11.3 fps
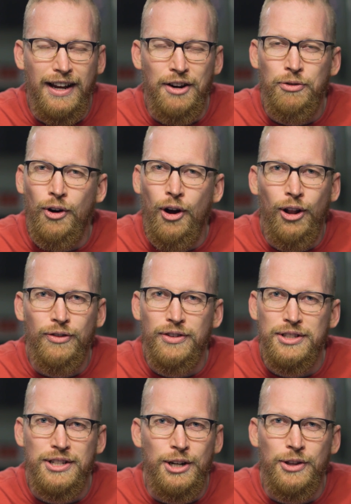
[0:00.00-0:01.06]
And for all of
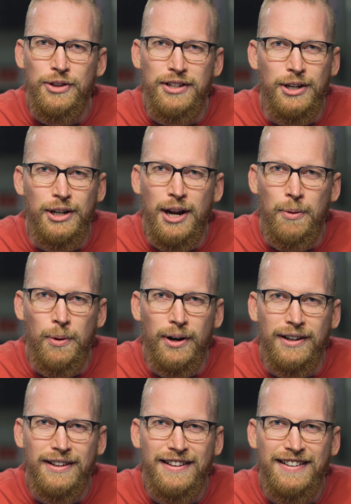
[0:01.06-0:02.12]
us here at the Deer
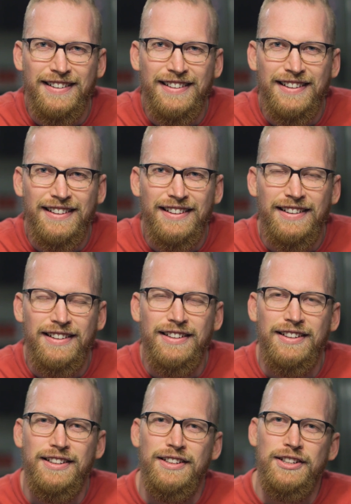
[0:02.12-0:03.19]
Network,
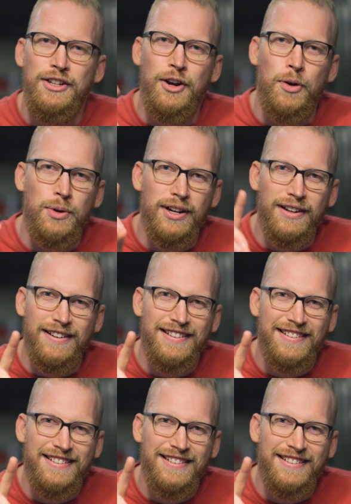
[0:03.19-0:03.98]
go deer.